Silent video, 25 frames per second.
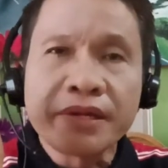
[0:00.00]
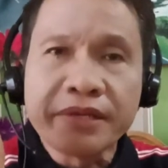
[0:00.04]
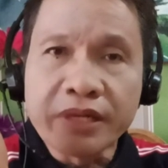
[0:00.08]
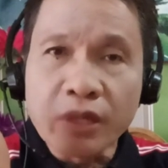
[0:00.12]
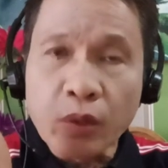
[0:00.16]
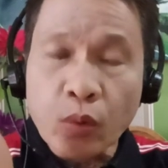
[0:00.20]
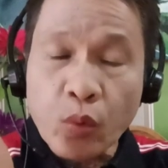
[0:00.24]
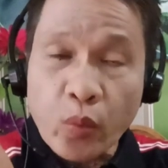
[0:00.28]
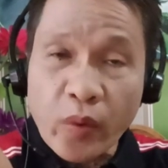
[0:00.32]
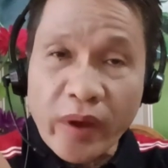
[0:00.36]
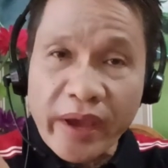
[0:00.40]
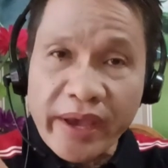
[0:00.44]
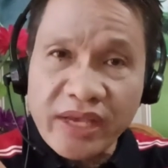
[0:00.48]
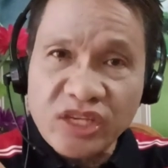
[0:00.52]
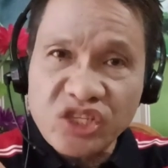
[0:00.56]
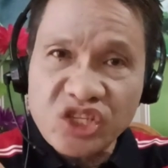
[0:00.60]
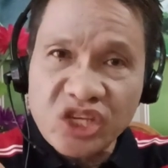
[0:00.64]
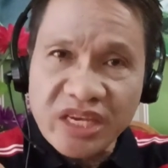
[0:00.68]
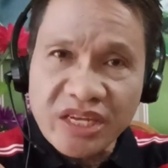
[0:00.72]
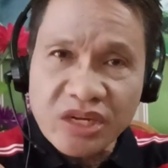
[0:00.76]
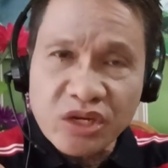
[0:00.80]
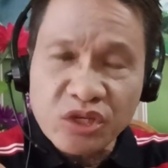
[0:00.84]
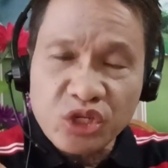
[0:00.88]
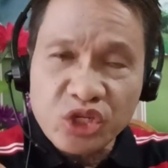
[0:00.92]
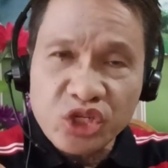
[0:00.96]
the way
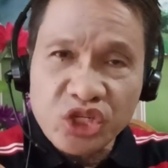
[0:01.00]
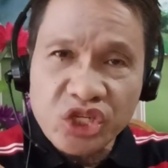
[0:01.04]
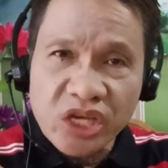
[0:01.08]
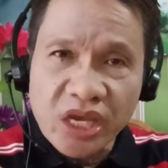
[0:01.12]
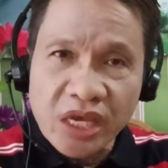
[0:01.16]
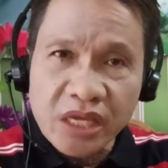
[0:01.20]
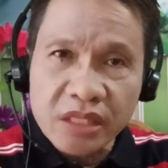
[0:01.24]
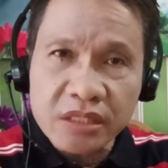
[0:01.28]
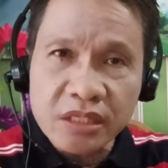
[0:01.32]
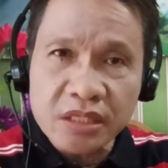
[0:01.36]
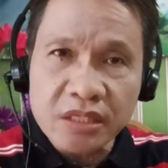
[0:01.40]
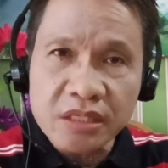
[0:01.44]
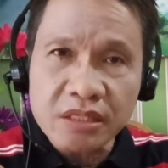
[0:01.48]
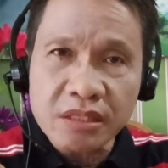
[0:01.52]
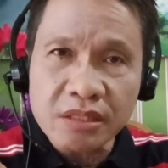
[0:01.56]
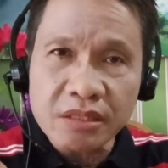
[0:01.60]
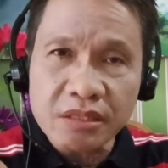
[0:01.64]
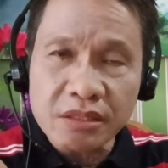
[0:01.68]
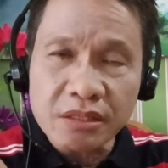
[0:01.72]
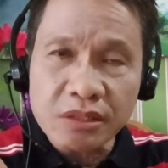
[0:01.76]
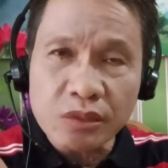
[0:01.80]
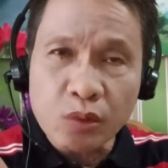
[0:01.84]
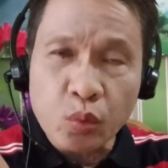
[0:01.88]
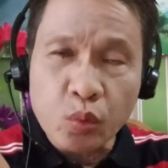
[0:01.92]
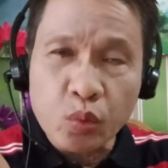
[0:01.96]
she enunciated
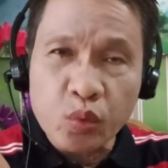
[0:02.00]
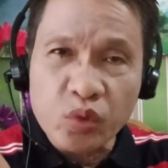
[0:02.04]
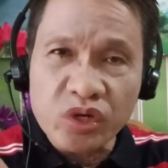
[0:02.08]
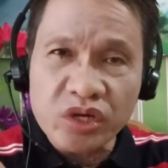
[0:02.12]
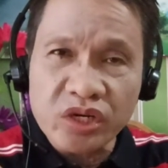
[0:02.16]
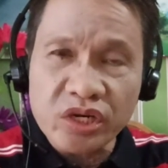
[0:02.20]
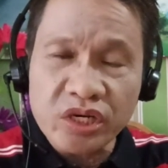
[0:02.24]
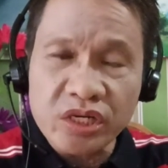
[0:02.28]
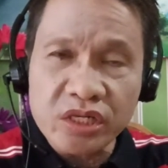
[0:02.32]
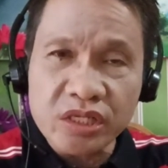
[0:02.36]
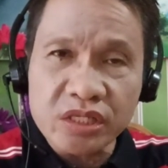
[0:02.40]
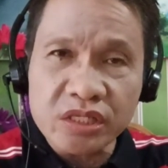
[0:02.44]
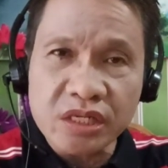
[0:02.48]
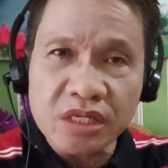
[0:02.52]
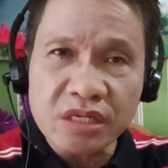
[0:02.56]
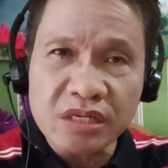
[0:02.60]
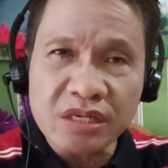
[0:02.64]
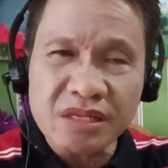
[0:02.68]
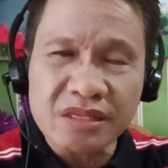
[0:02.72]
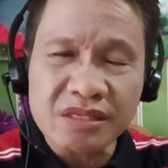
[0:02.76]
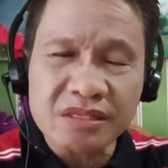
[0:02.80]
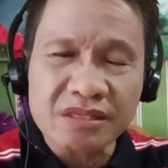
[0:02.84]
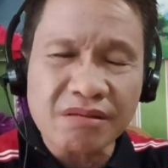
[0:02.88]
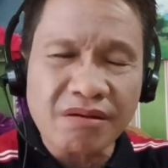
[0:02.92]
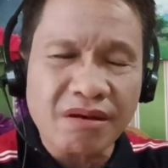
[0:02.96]
the words in
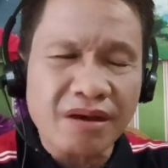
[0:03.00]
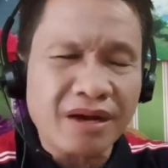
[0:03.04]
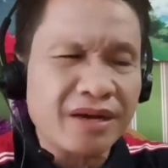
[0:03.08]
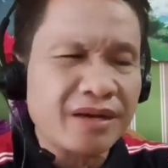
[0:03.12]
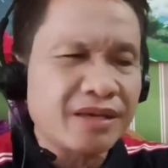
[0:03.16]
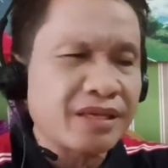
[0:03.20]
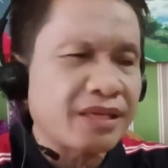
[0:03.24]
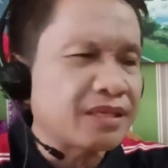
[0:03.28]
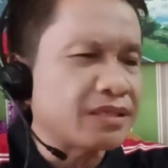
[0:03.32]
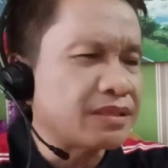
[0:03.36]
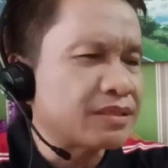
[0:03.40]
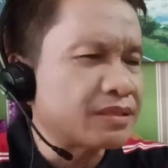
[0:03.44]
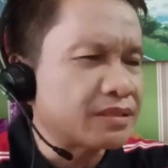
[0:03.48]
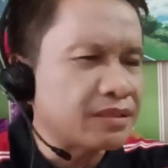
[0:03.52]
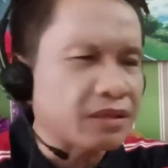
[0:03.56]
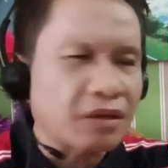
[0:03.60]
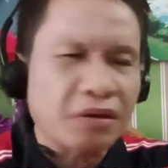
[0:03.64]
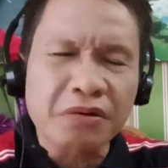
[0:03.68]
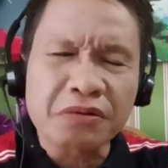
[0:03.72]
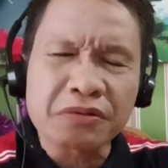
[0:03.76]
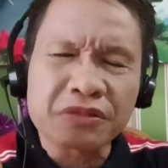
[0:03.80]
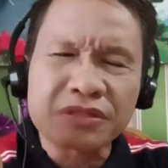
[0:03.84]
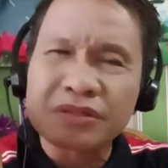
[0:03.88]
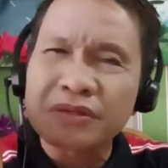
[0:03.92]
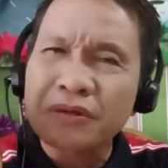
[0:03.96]
the song is
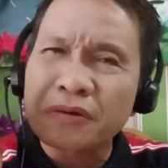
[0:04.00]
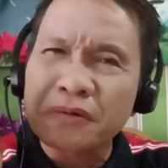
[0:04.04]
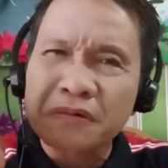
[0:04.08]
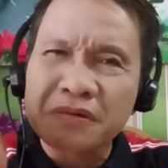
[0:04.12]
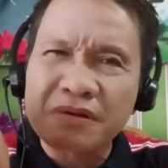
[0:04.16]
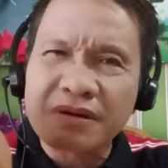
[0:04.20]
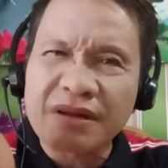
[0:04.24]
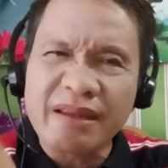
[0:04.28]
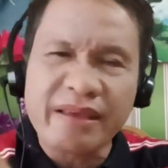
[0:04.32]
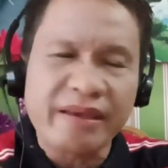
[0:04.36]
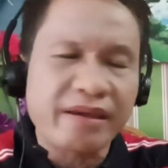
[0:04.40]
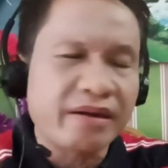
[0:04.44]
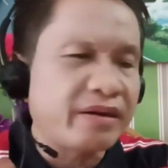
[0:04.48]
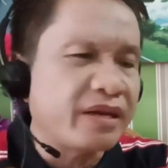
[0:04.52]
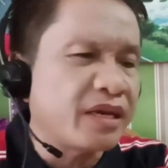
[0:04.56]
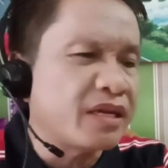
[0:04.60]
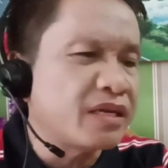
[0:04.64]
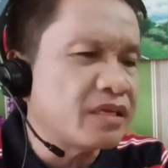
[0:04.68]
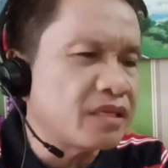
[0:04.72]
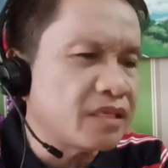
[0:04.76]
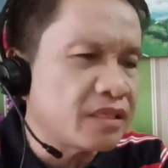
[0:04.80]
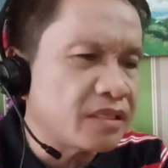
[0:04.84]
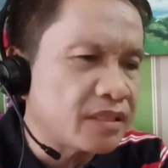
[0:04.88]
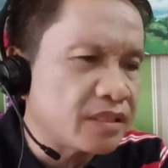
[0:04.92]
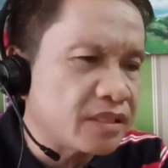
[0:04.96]
so, so clear
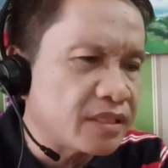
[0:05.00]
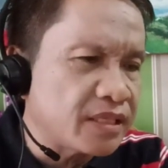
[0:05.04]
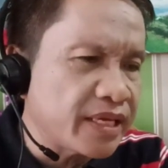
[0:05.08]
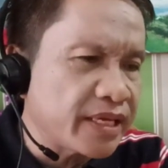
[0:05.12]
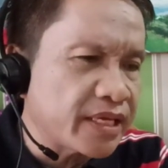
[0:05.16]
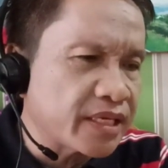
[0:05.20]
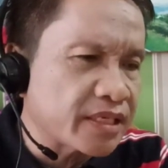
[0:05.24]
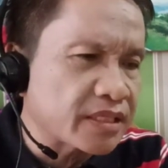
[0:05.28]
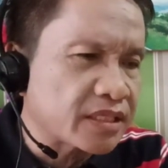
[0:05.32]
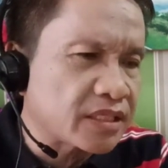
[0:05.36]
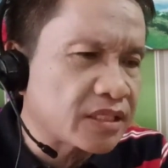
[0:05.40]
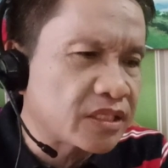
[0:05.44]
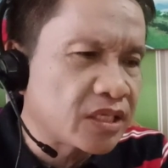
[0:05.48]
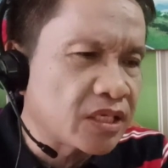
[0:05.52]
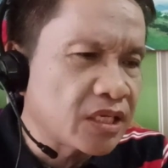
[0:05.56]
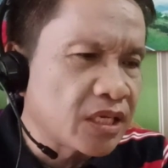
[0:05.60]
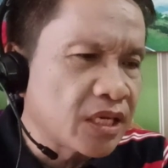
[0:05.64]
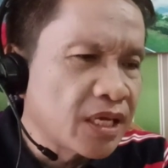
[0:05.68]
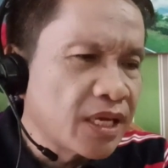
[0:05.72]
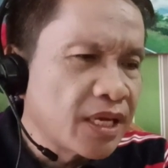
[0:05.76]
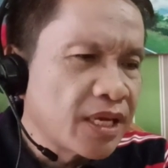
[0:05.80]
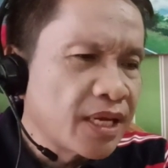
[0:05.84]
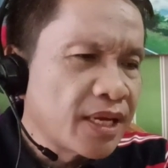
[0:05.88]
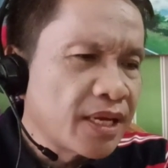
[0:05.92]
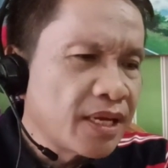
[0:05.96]
and distinct.
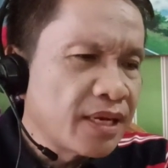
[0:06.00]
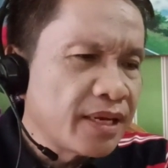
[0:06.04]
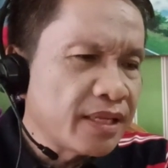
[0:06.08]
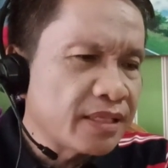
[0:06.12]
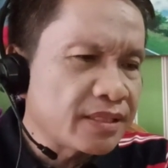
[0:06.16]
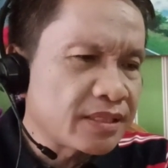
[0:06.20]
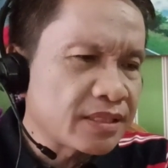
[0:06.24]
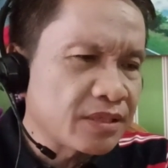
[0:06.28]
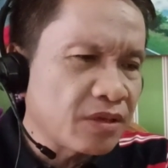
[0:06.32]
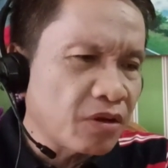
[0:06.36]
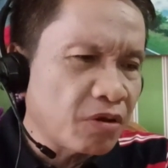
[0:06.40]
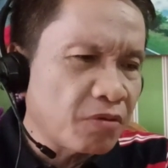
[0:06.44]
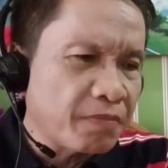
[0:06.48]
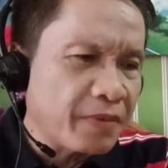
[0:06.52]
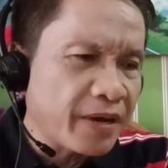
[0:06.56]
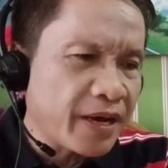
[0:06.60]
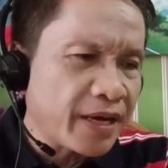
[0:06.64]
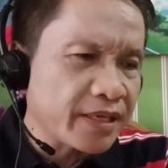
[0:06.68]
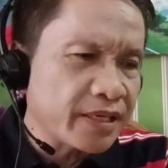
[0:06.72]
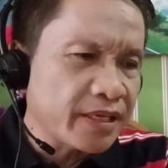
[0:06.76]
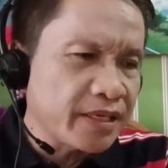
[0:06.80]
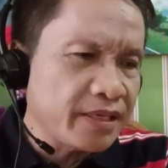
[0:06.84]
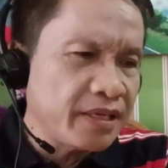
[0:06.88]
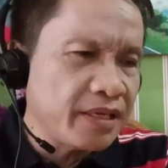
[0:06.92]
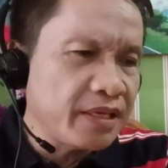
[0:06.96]
Let's go
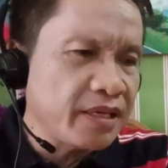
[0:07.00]
back in